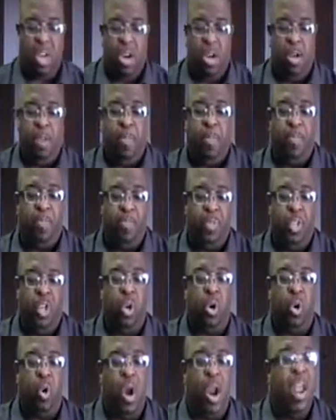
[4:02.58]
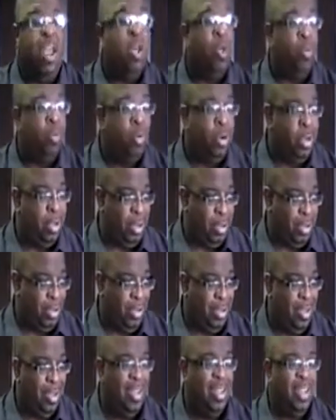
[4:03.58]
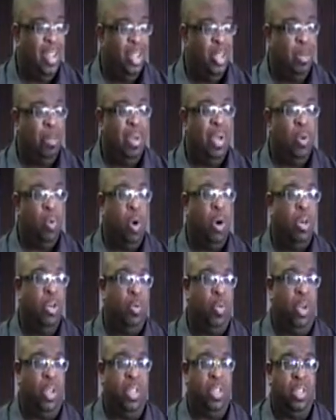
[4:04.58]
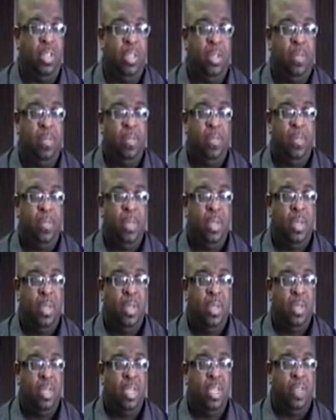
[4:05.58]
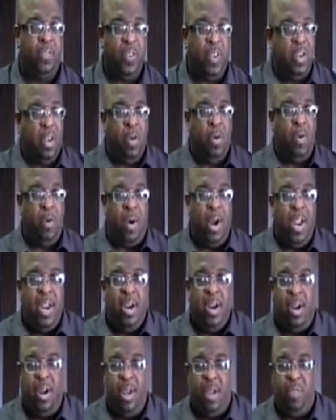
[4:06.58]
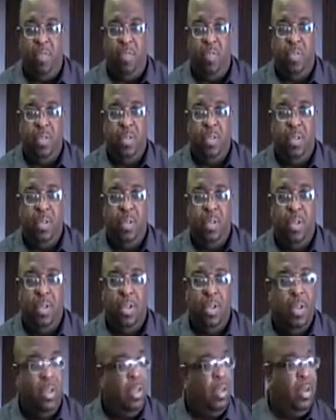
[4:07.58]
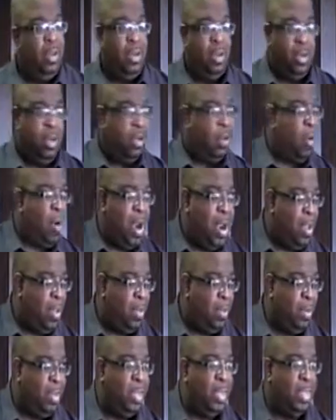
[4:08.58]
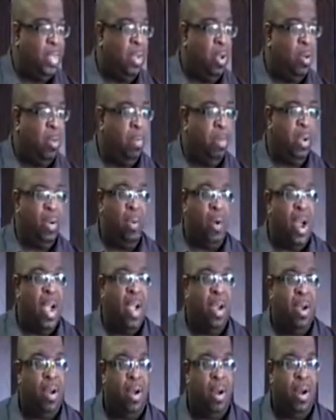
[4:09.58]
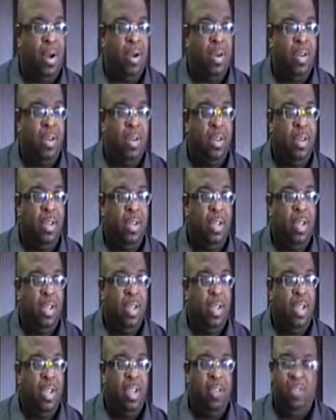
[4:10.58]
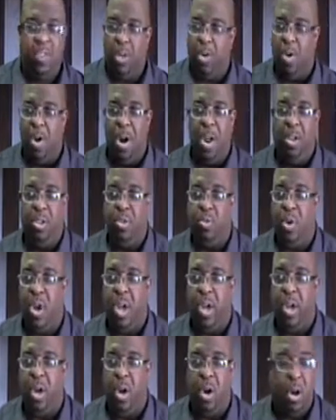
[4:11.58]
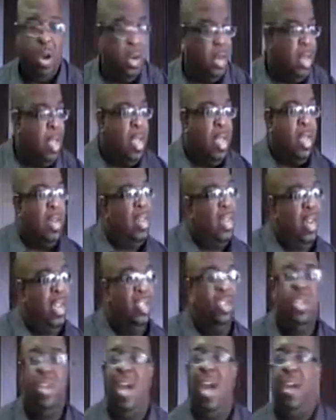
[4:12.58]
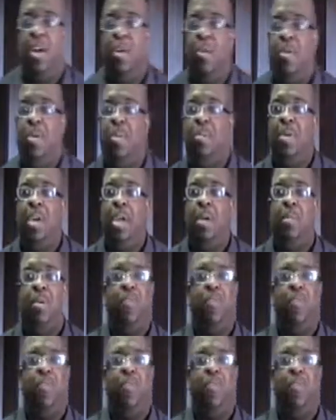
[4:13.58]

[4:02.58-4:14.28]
set up the ground to be worked with. See, if it don't rain enough, the ground is going to be rock hard. If the ground's rock hard, then it's not going to